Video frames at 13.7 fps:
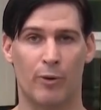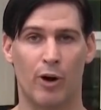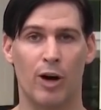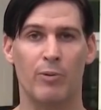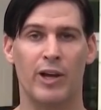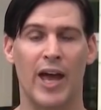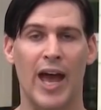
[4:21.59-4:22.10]

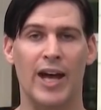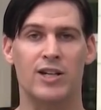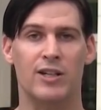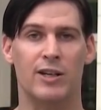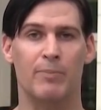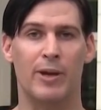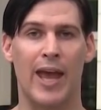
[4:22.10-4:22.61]
probably
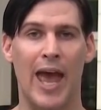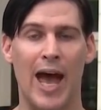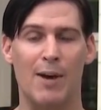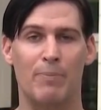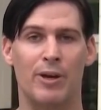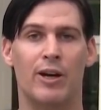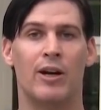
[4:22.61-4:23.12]
actually be
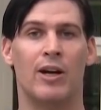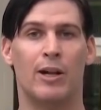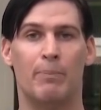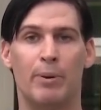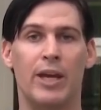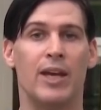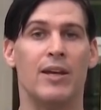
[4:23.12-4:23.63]
happier
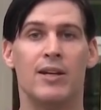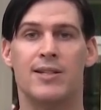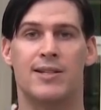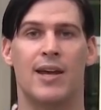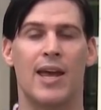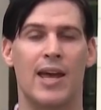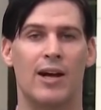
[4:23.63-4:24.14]
being a
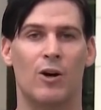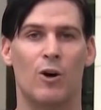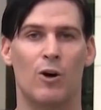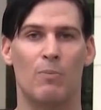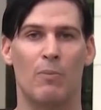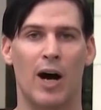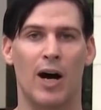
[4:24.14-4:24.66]

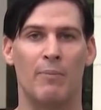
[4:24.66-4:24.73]
stay-at-home